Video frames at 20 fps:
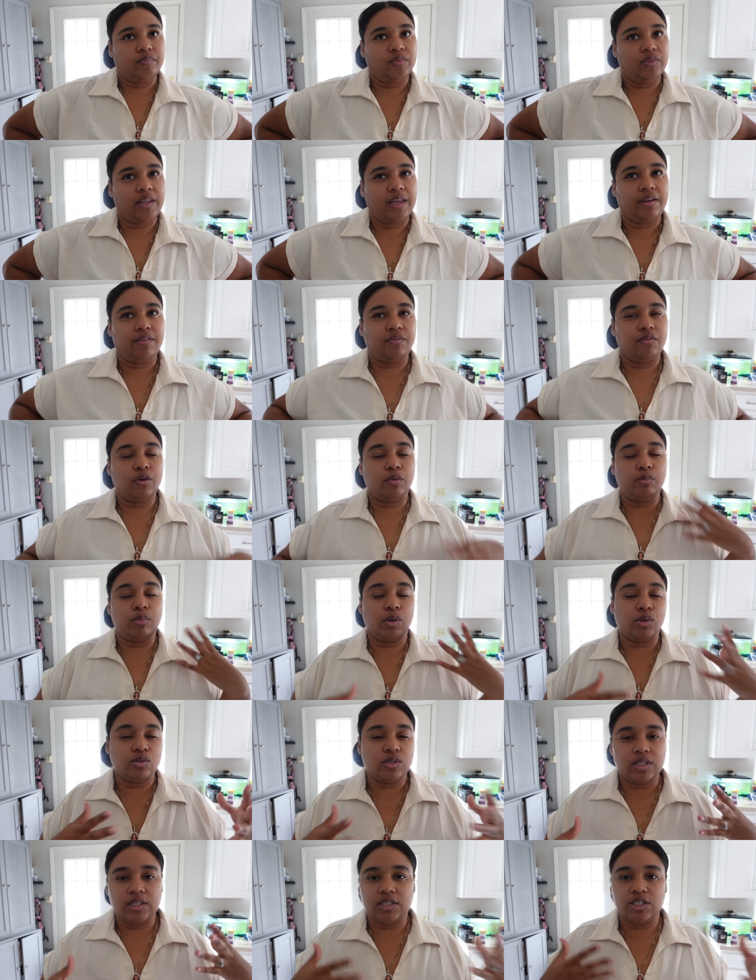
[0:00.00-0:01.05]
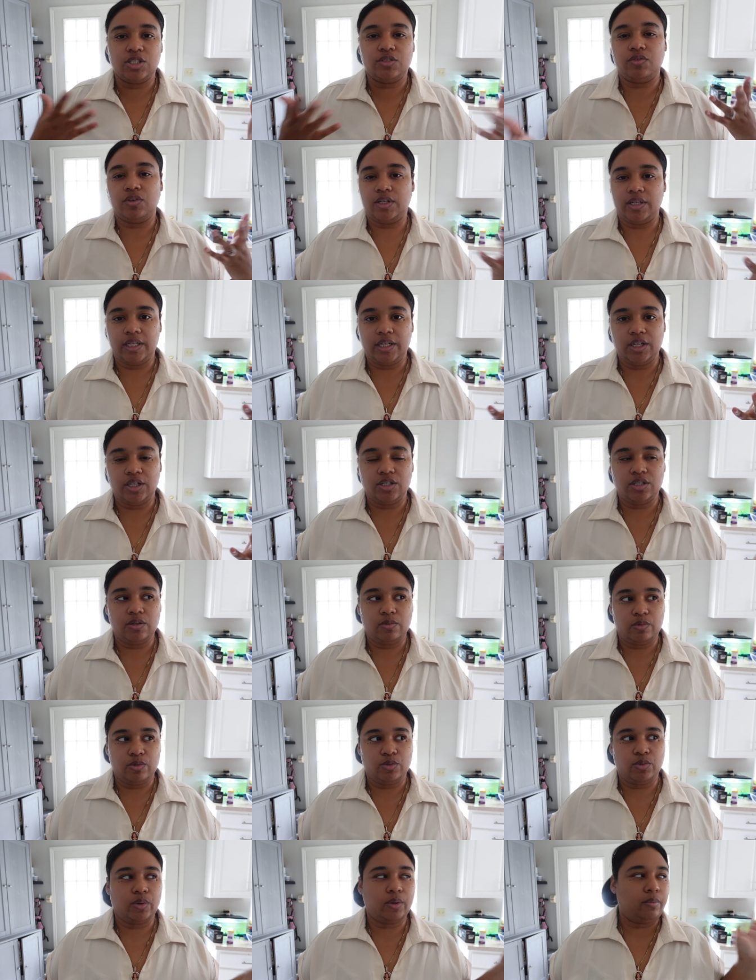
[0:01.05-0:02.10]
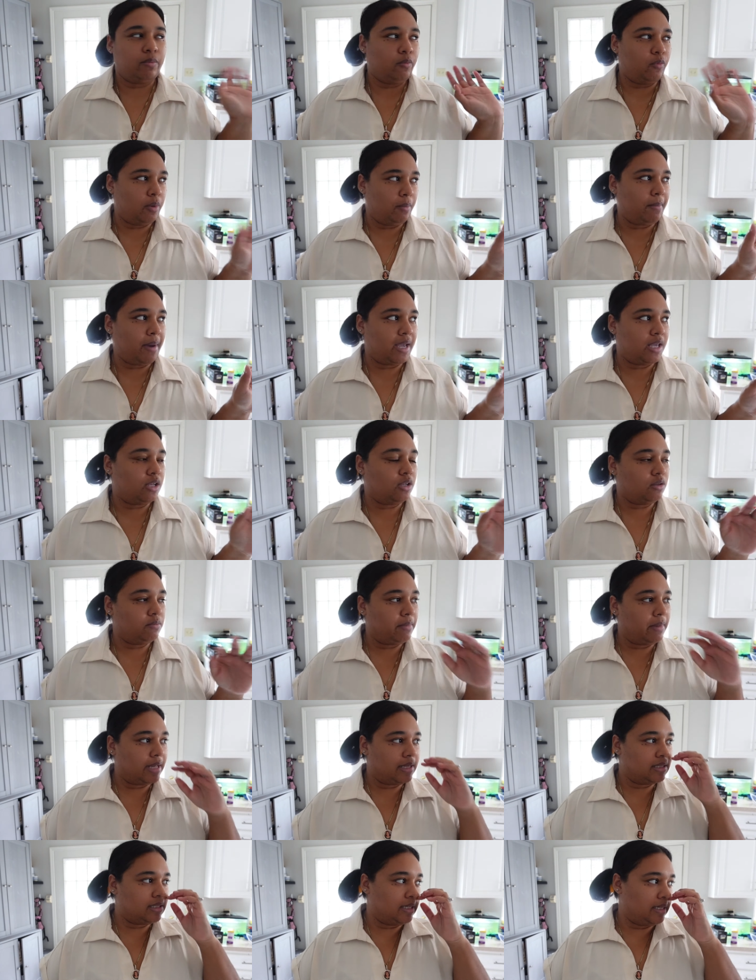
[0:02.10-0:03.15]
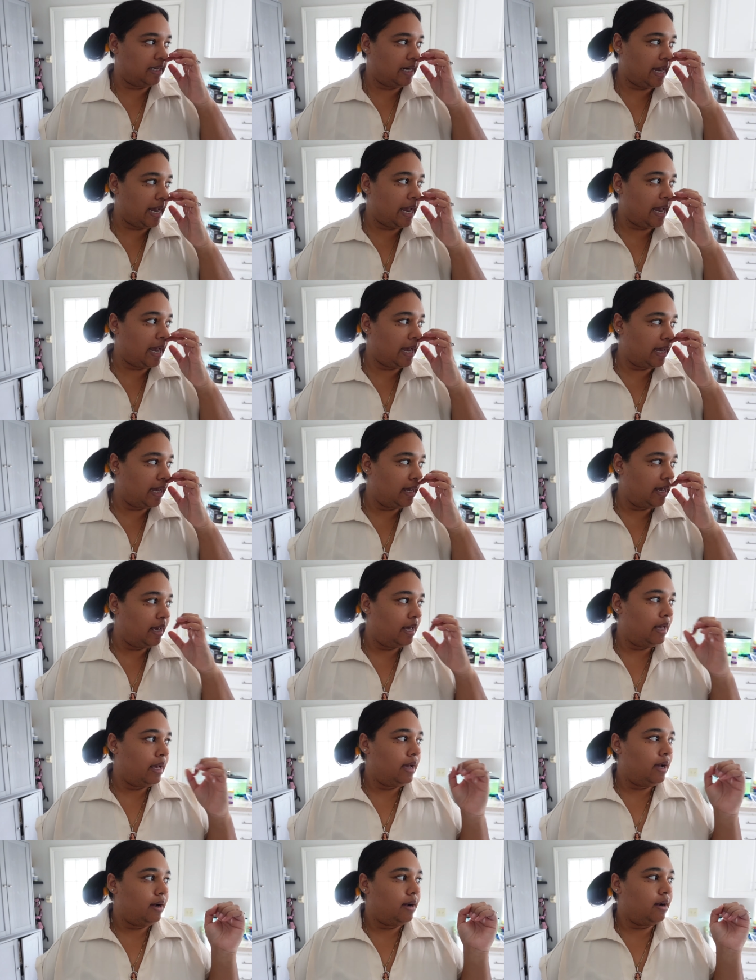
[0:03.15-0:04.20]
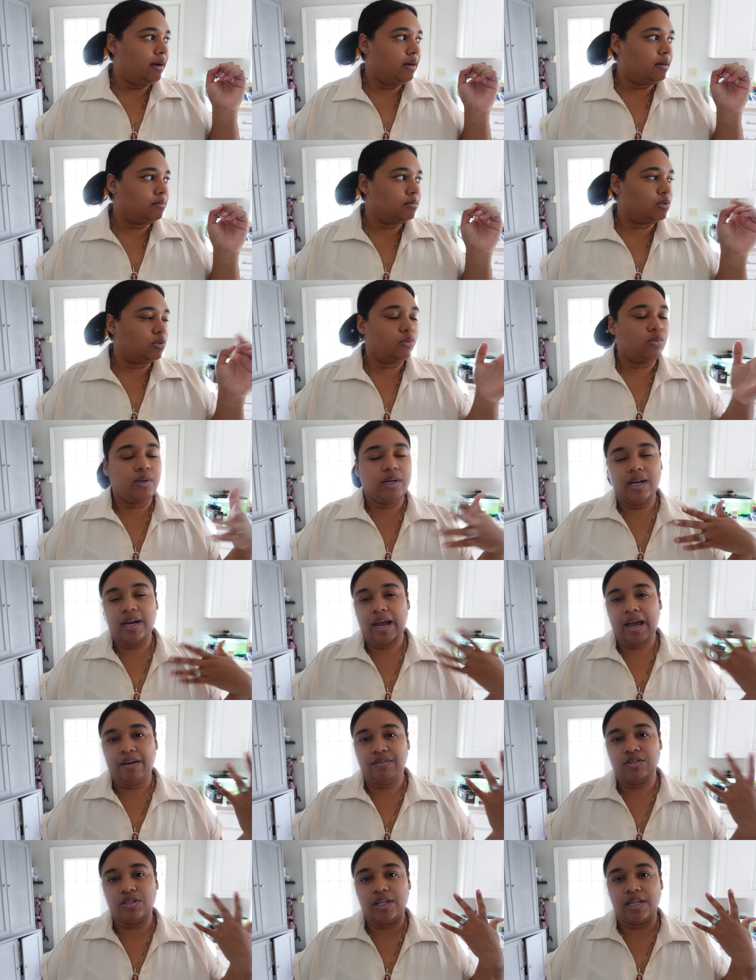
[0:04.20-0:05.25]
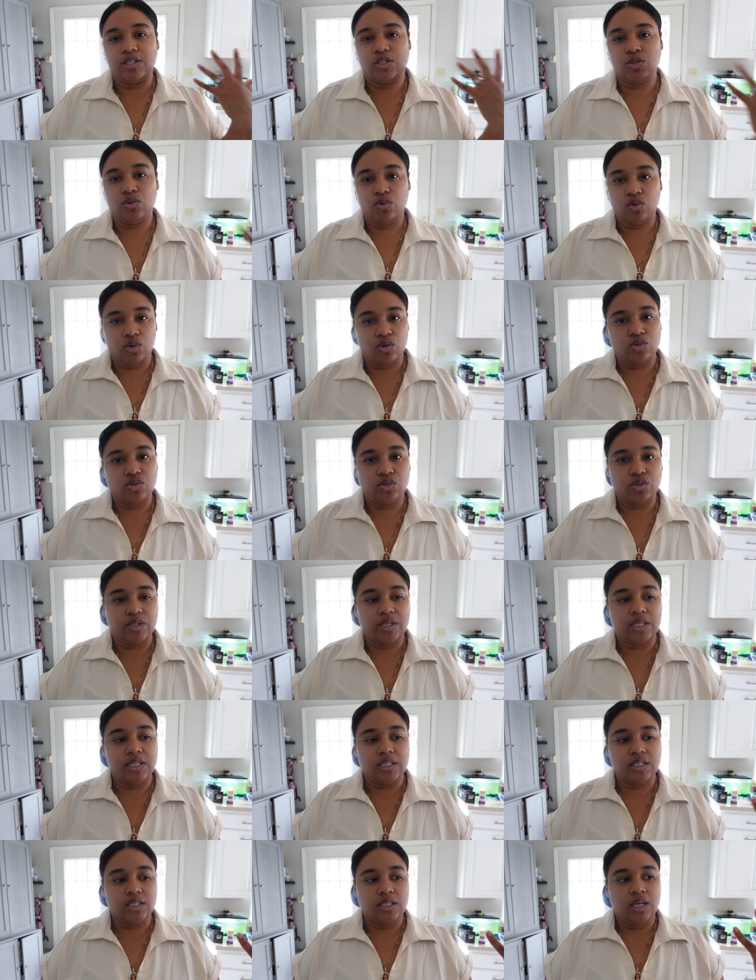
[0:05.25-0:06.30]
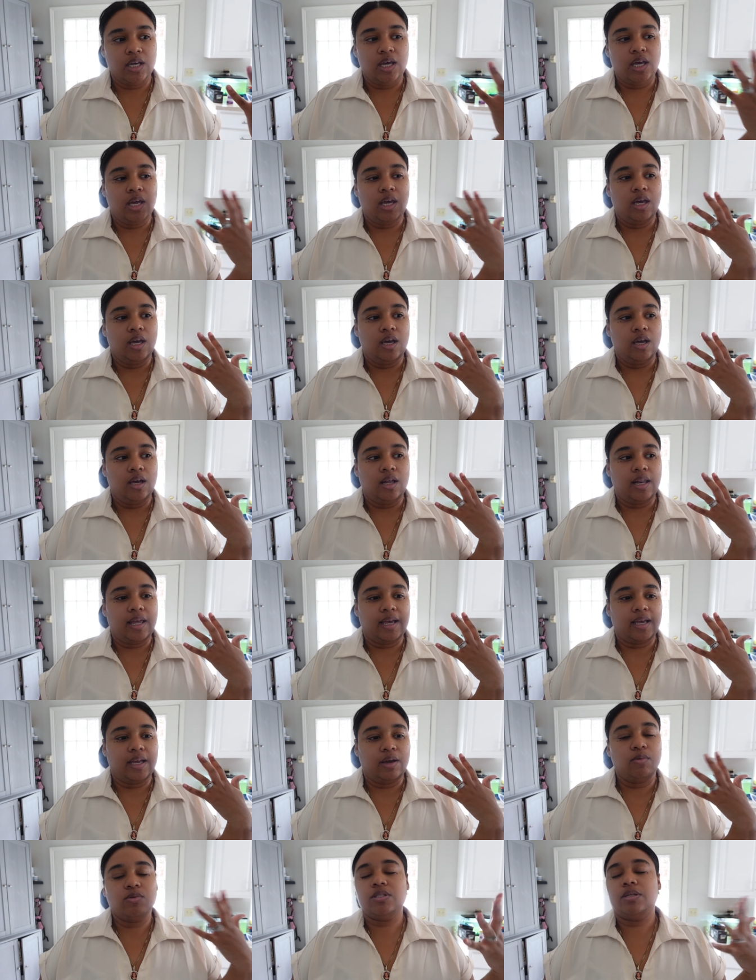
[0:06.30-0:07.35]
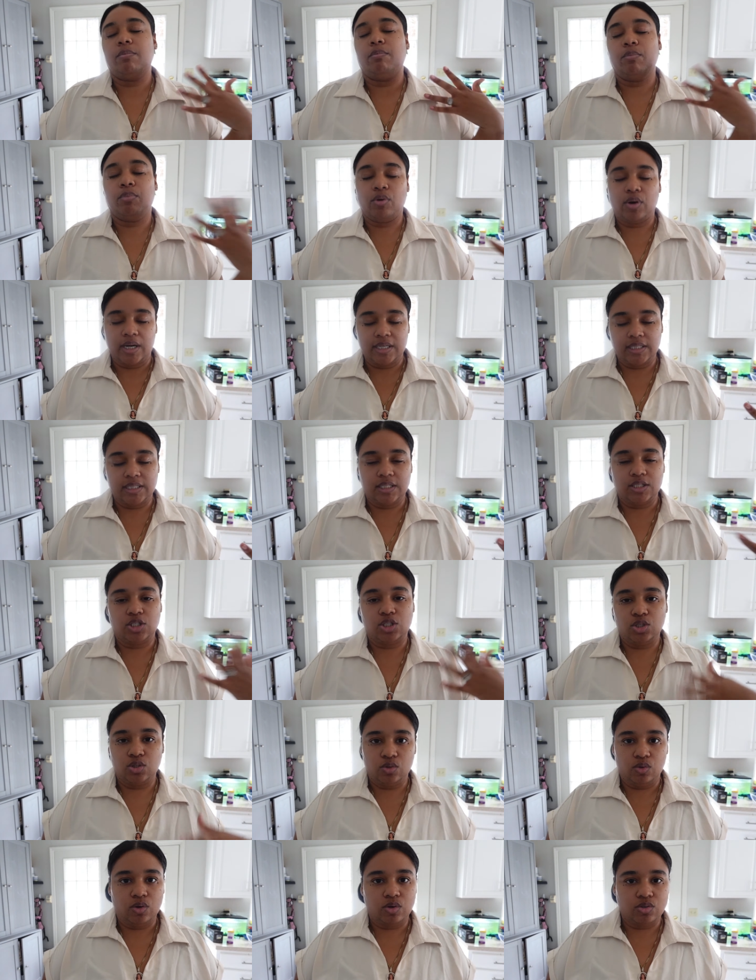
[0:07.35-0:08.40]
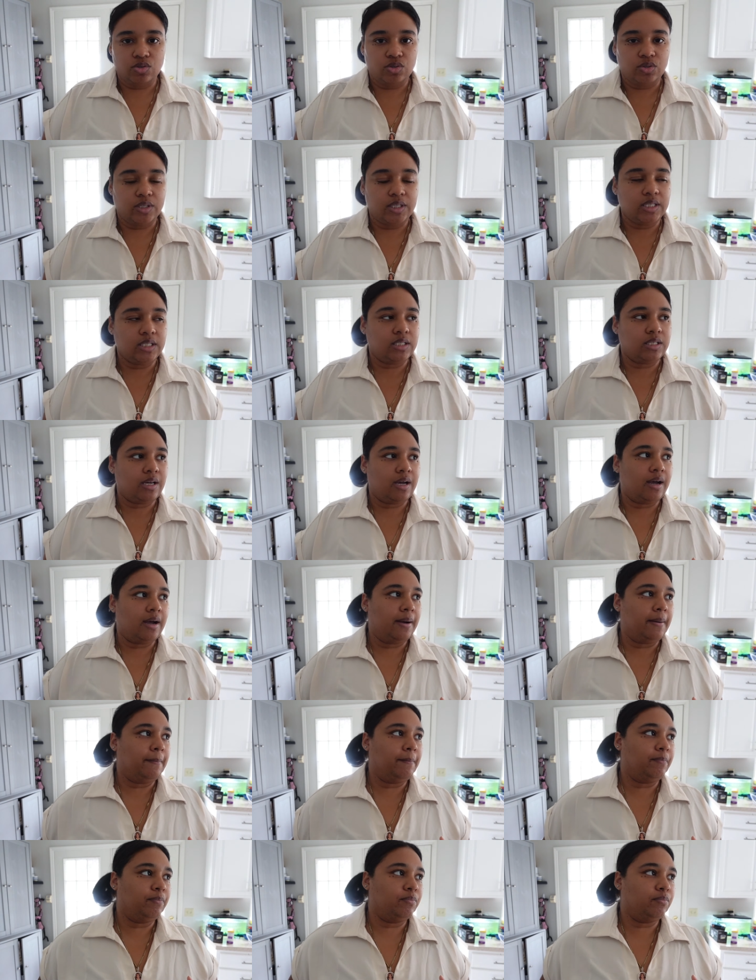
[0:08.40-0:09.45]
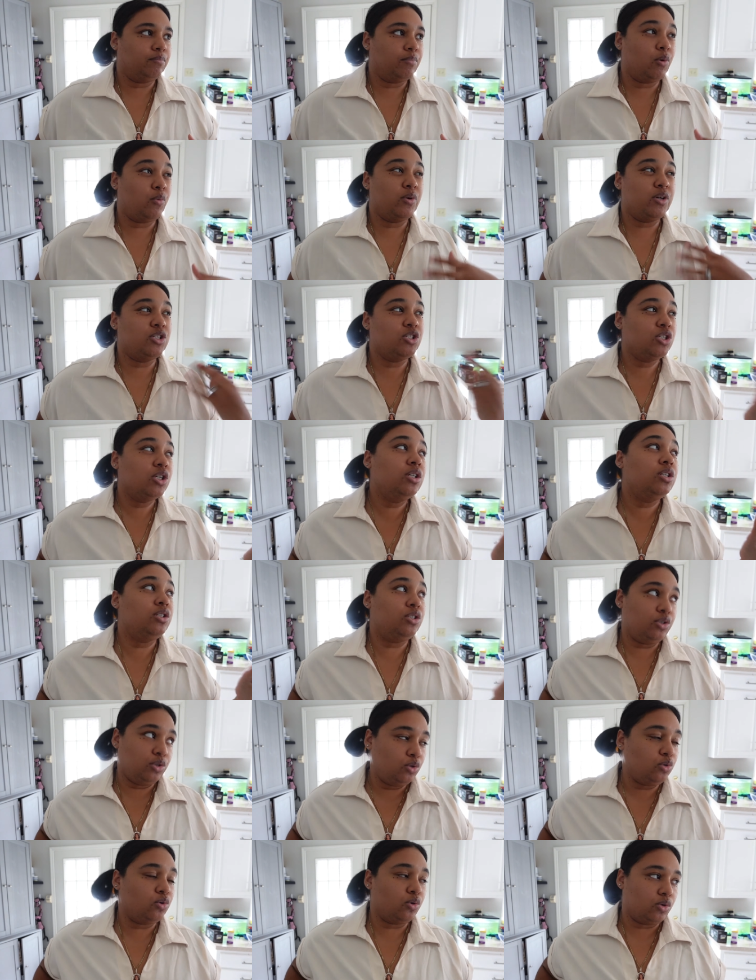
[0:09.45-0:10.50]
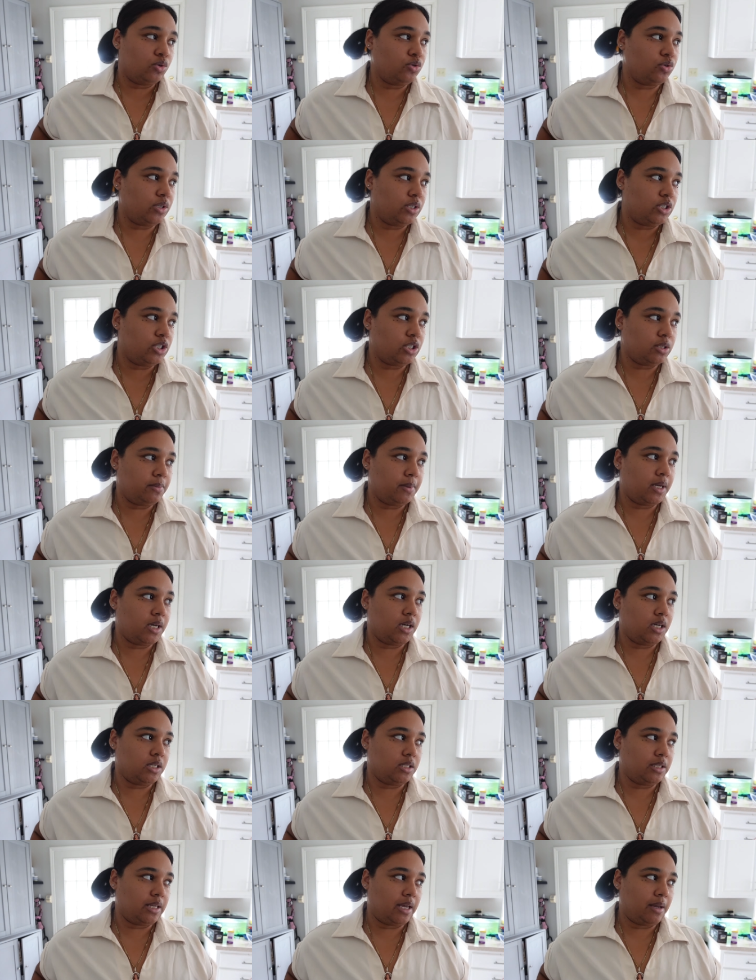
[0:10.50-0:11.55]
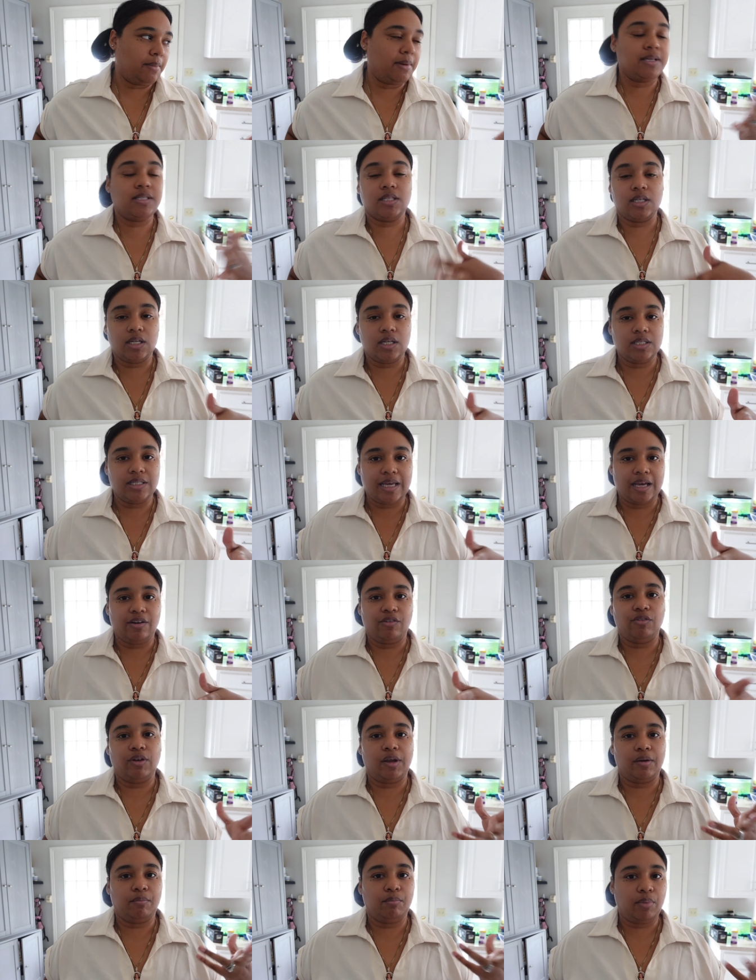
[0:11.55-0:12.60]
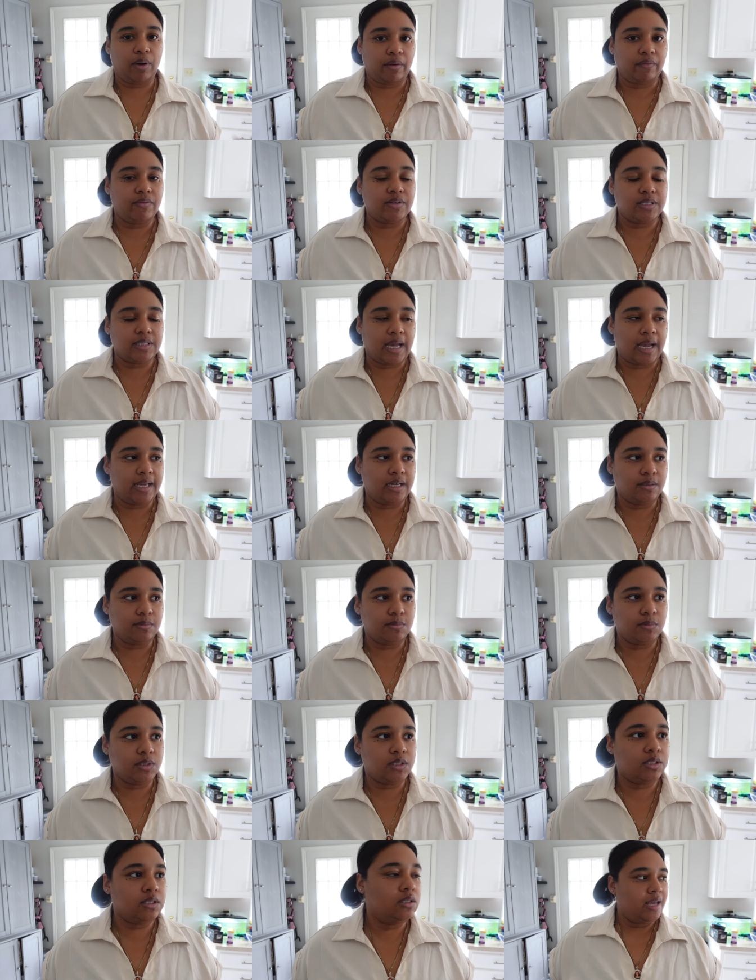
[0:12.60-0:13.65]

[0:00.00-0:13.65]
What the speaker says: Like for protein just for dinner, which we might make today. So we didn't have to like do groceries. Like it wasn't pressing to do groceries. But we should do groceries just because like my son is out of like breakfast items.